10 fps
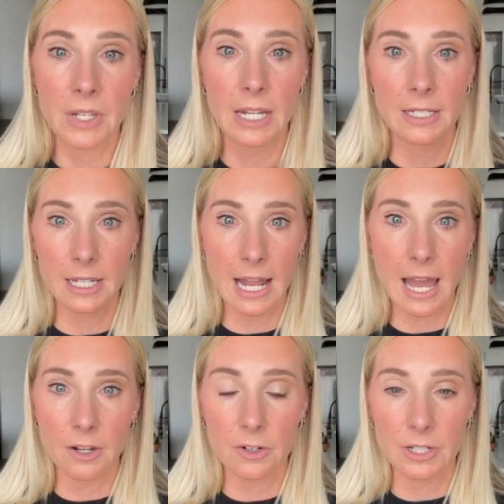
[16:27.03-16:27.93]
and it's gonna
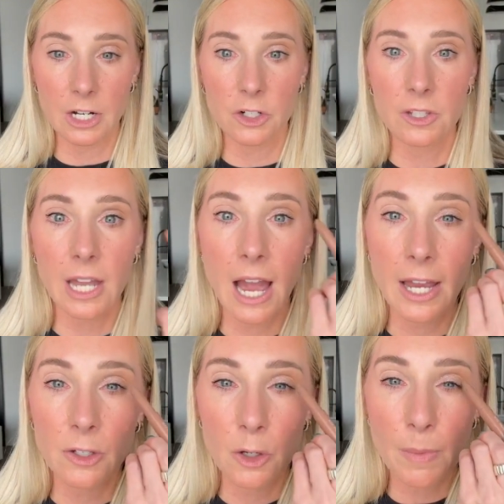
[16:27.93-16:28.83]
add a little texture to the
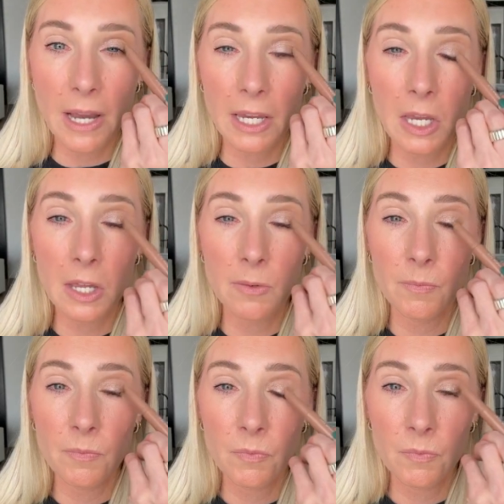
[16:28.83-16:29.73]
eye. You can go back
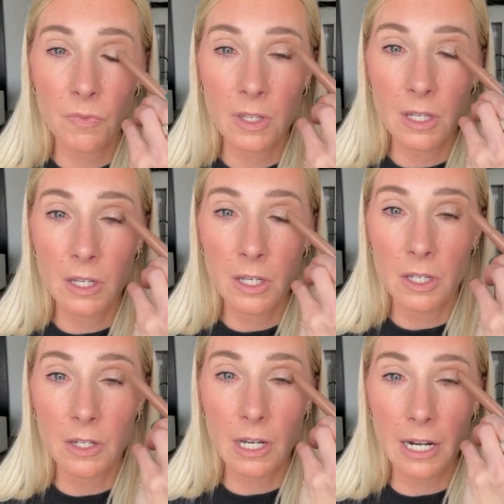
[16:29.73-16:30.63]
in
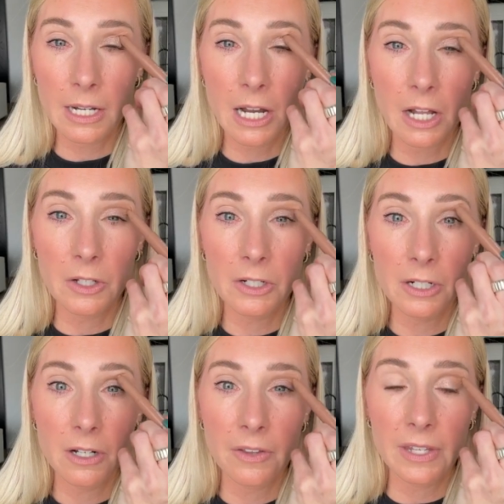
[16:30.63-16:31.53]
and kind of
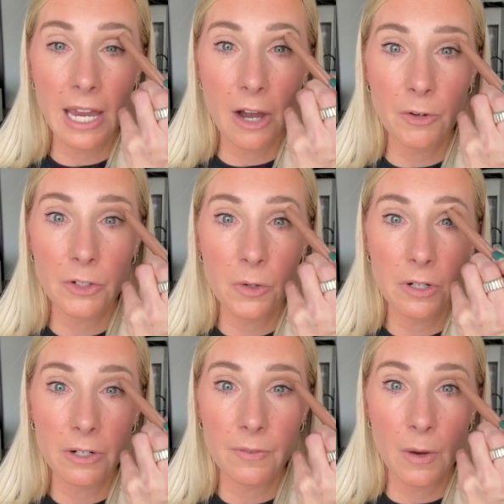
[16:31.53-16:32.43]
color on the outer
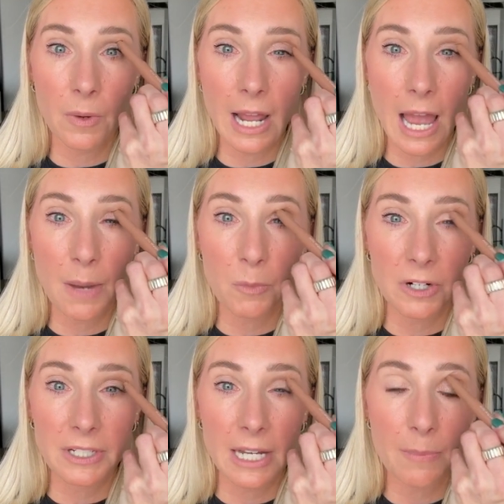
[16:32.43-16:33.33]
corner if I want to add
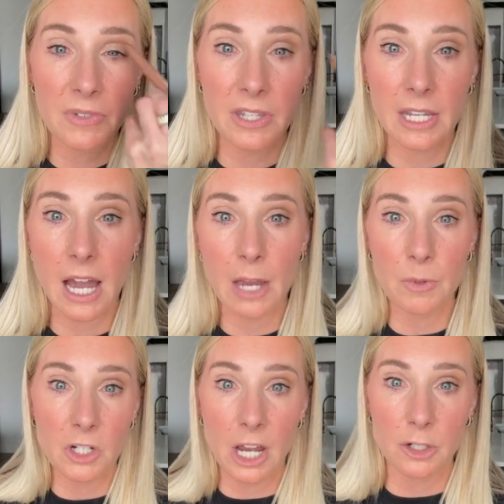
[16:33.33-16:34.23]
more depth to the eye,
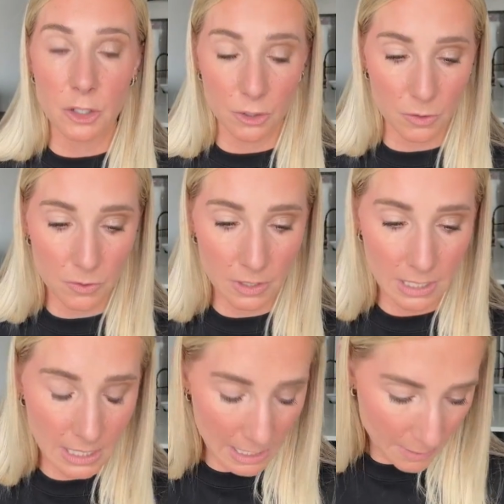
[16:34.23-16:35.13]
which I do.
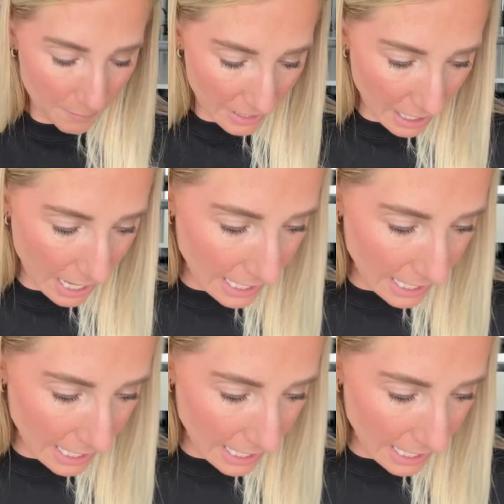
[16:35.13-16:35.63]
But